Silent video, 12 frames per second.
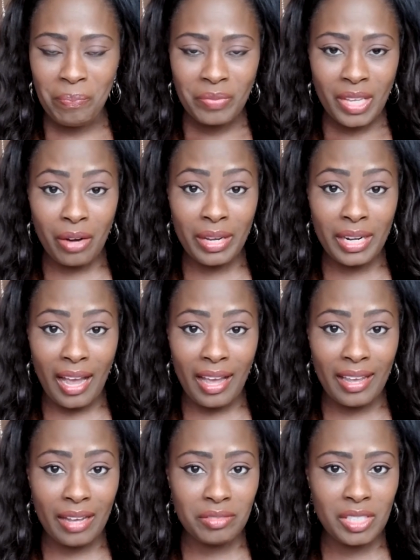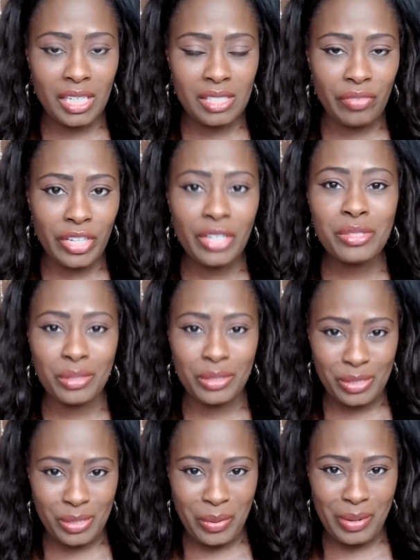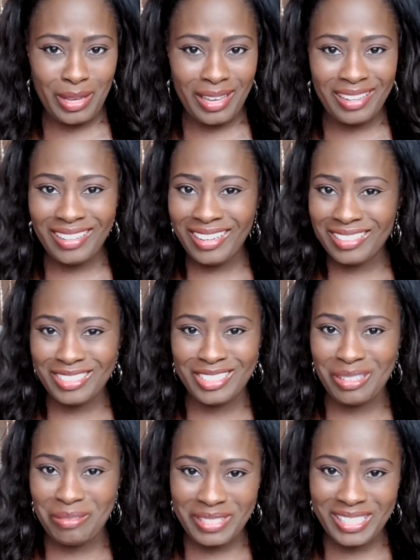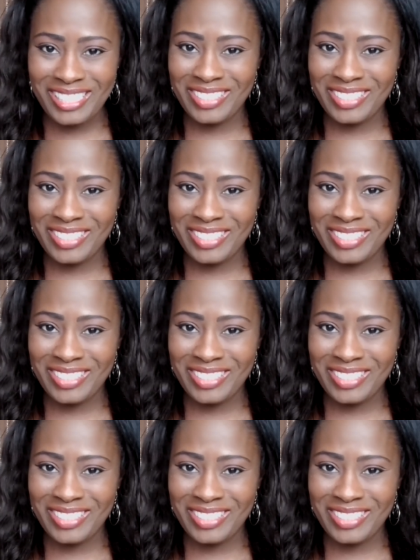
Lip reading: All right, I have today's video, so let's go ahead and jump into